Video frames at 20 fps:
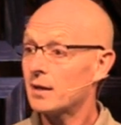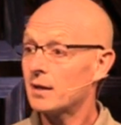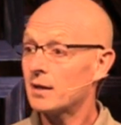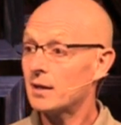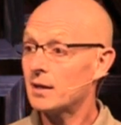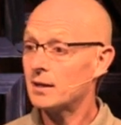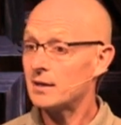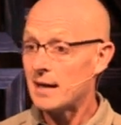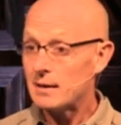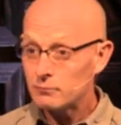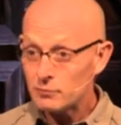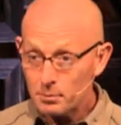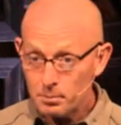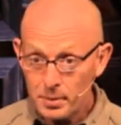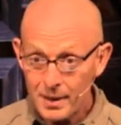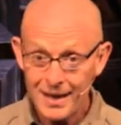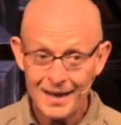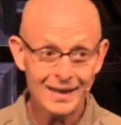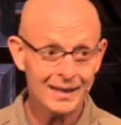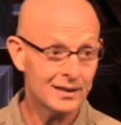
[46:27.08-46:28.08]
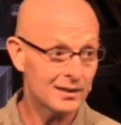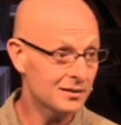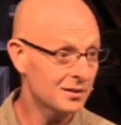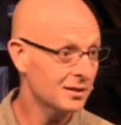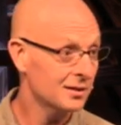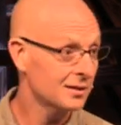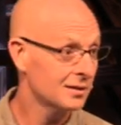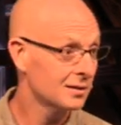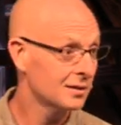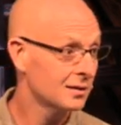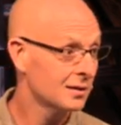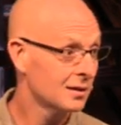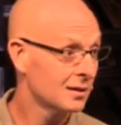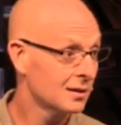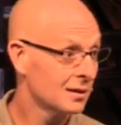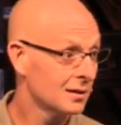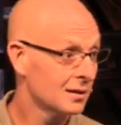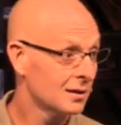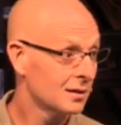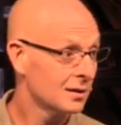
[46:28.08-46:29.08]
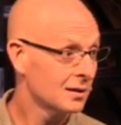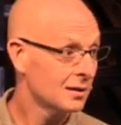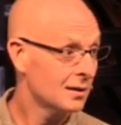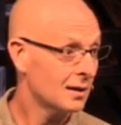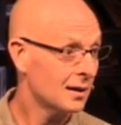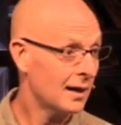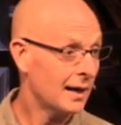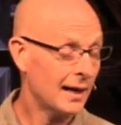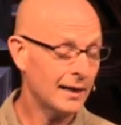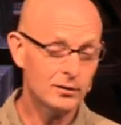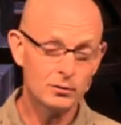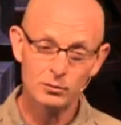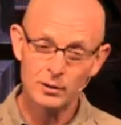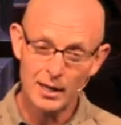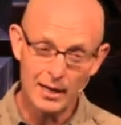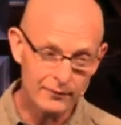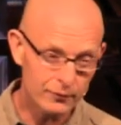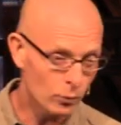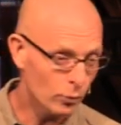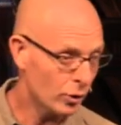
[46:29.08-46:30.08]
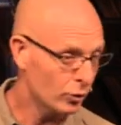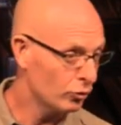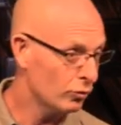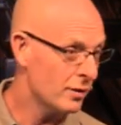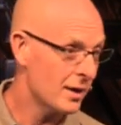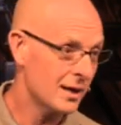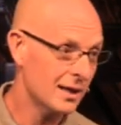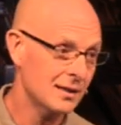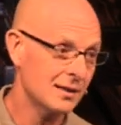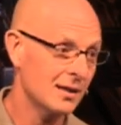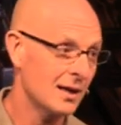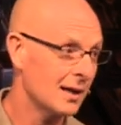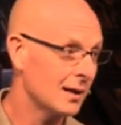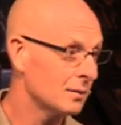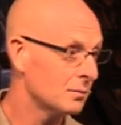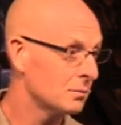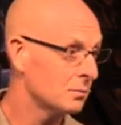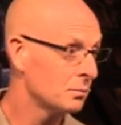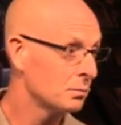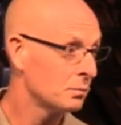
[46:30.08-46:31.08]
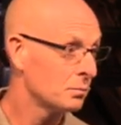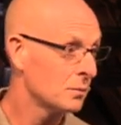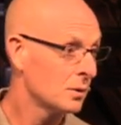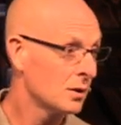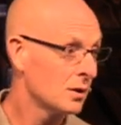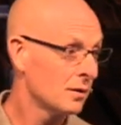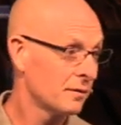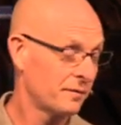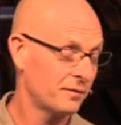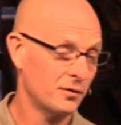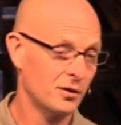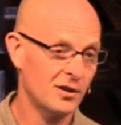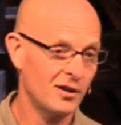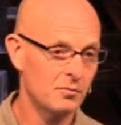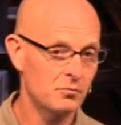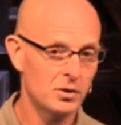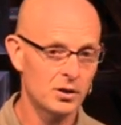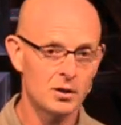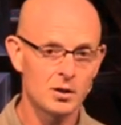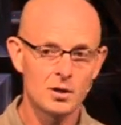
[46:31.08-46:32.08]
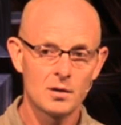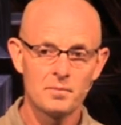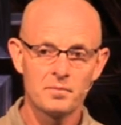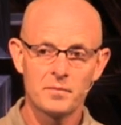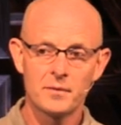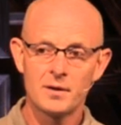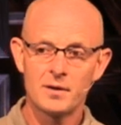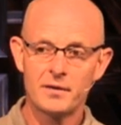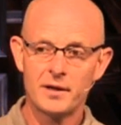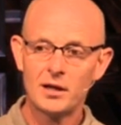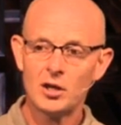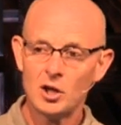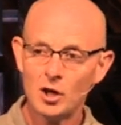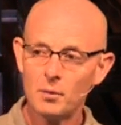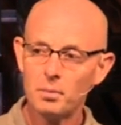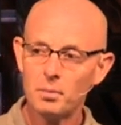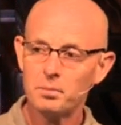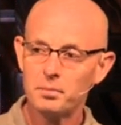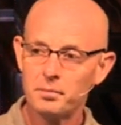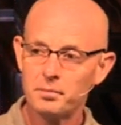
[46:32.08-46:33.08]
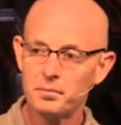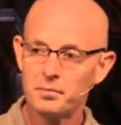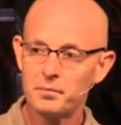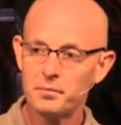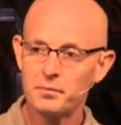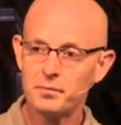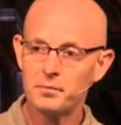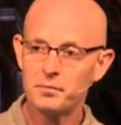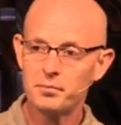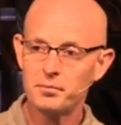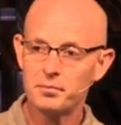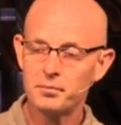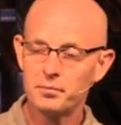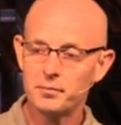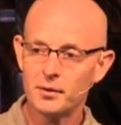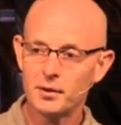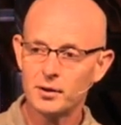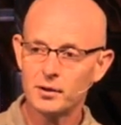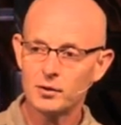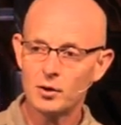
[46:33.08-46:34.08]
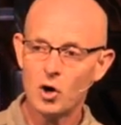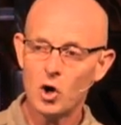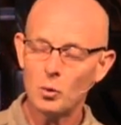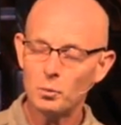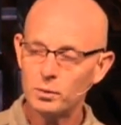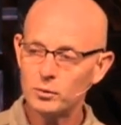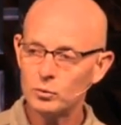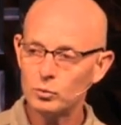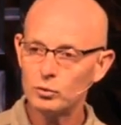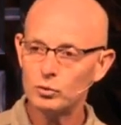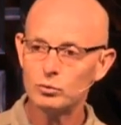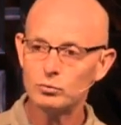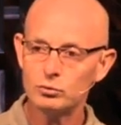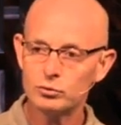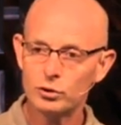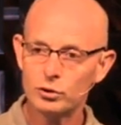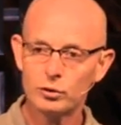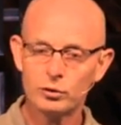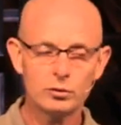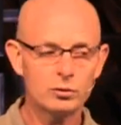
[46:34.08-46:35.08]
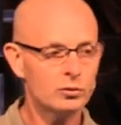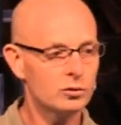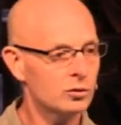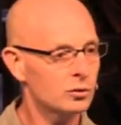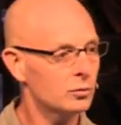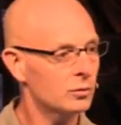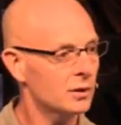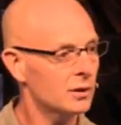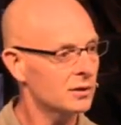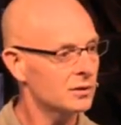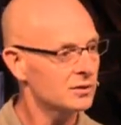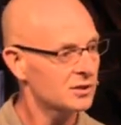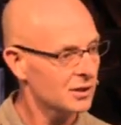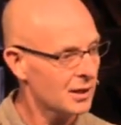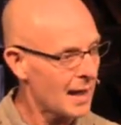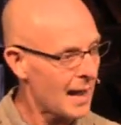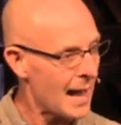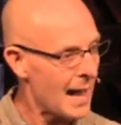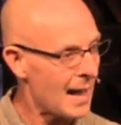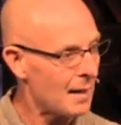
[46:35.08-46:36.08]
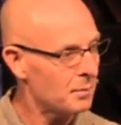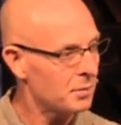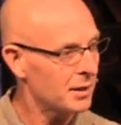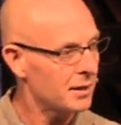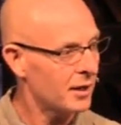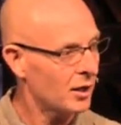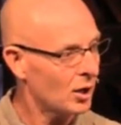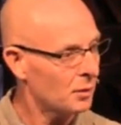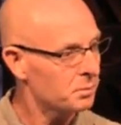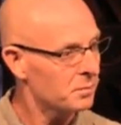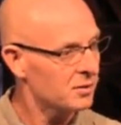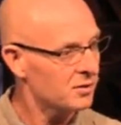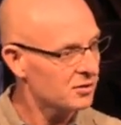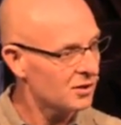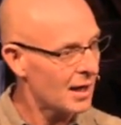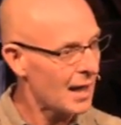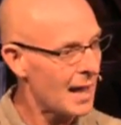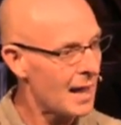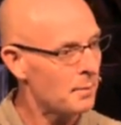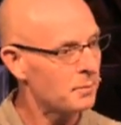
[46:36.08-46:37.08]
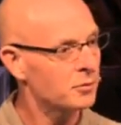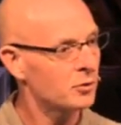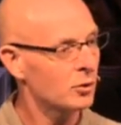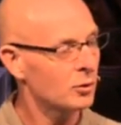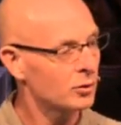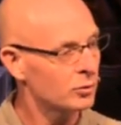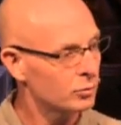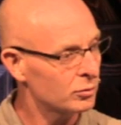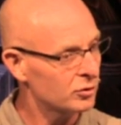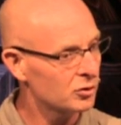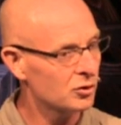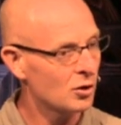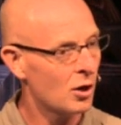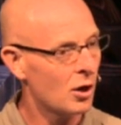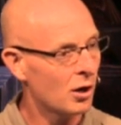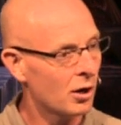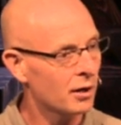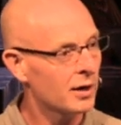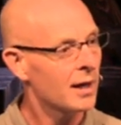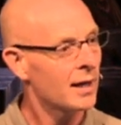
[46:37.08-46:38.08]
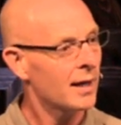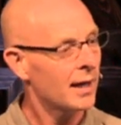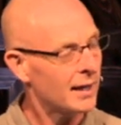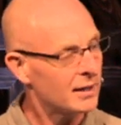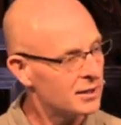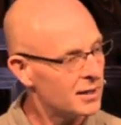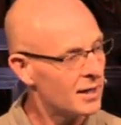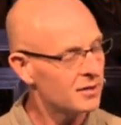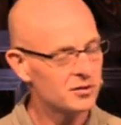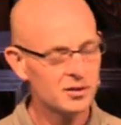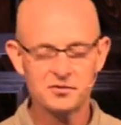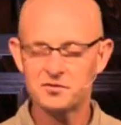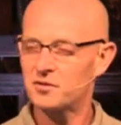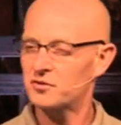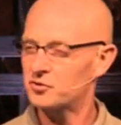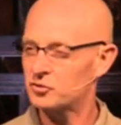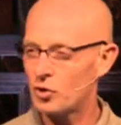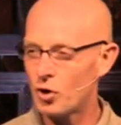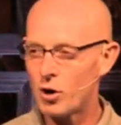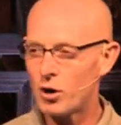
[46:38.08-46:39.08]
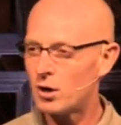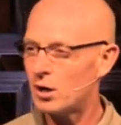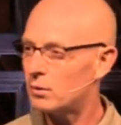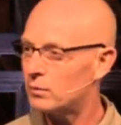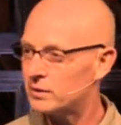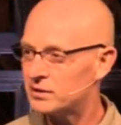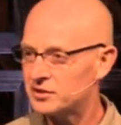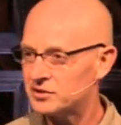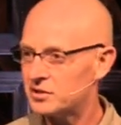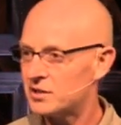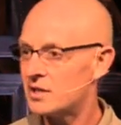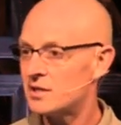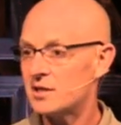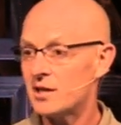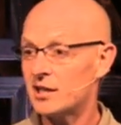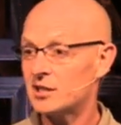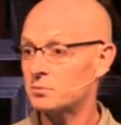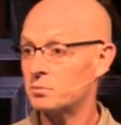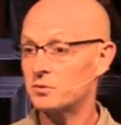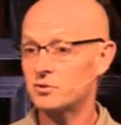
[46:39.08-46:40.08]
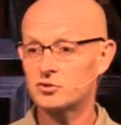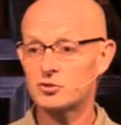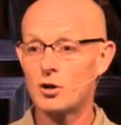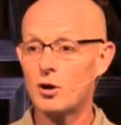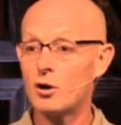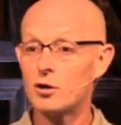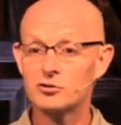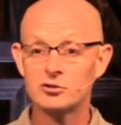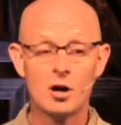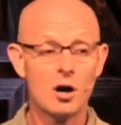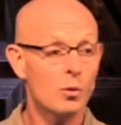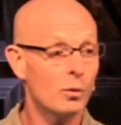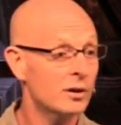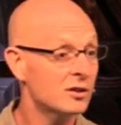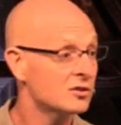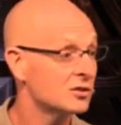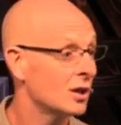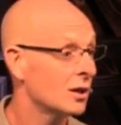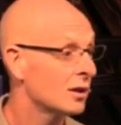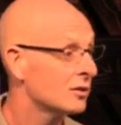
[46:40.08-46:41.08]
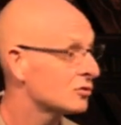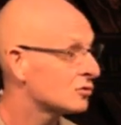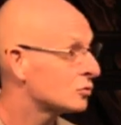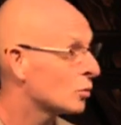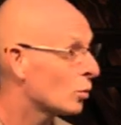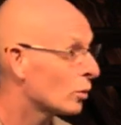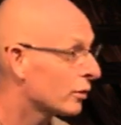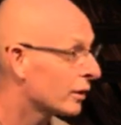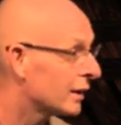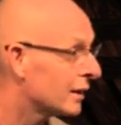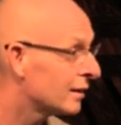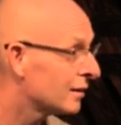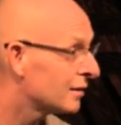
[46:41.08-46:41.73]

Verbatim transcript: and I repent. I don't ever want to do that again. Forgive me. They help the uh, open wound turned to a scab, and they helped the scab turn to a scar. And yes, is the scar always seen? Yes, but scars always tell a story.